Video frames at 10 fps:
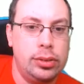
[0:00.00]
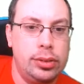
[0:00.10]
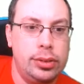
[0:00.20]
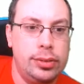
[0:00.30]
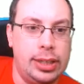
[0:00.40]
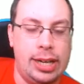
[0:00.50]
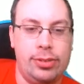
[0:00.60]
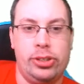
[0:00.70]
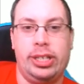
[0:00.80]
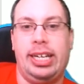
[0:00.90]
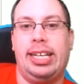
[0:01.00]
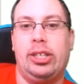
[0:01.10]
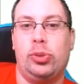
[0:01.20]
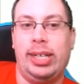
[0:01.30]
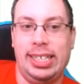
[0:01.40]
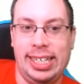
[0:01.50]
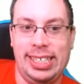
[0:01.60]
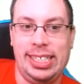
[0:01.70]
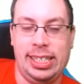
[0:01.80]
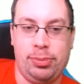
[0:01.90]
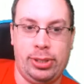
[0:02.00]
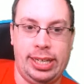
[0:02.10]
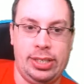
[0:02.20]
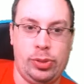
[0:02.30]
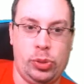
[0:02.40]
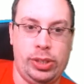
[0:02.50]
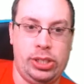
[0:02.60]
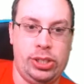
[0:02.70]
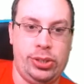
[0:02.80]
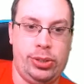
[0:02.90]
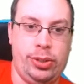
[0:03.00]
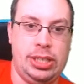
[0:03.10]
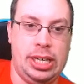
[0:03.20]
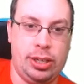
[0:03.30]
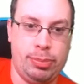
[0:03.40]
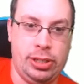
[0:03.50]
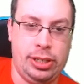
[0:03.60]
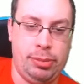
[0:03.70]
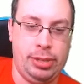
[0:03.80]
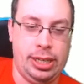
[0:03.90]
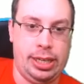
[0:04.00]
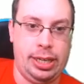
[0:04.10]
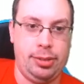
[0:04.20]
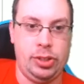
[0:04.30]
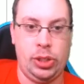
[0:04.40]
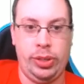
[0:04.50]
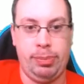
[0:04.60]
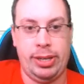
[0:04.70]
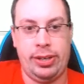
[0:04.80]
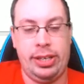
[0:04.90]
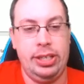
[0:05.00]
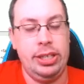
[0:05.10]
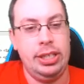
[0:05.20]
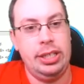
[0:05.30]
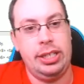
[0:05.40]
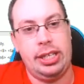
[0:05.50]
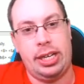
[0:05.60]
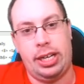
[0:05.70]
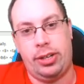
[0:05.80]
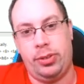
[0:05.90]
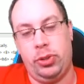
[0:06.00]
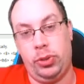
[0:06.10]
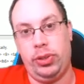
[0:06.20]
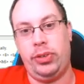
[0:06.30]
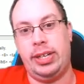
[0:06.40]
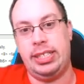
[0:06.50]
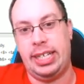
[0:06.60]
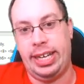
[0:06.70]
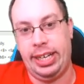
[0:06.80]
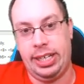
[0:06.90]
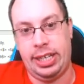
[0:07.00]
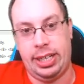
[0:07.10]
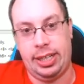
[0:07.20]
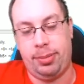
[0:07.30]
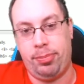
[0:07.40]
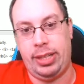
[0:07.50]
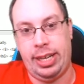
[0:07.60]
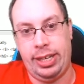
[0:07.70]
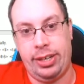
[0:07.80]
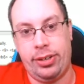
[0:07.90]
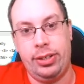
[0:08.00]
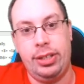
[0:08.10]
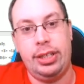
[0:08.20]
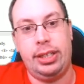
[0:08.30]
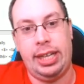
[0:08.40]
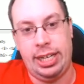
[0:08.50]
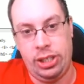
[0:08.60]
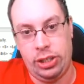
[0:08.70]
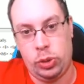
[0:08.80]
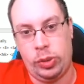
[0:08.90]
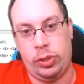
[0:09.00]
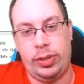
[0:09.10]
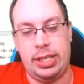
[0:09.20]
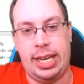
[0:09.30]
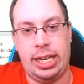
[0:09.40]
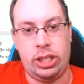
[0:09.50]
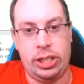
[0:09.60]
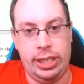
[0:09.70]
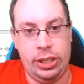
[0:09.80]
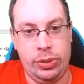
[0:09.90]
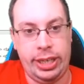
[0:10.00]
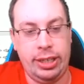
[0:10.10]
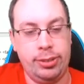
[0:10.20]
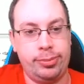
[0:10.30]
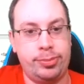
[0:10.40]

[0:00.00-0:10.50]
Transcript: Well, I was looking at the 2019 prize, which went to Dog Bomb Tony Barrett, who had died that year. Last year's winner was Ash Coyote.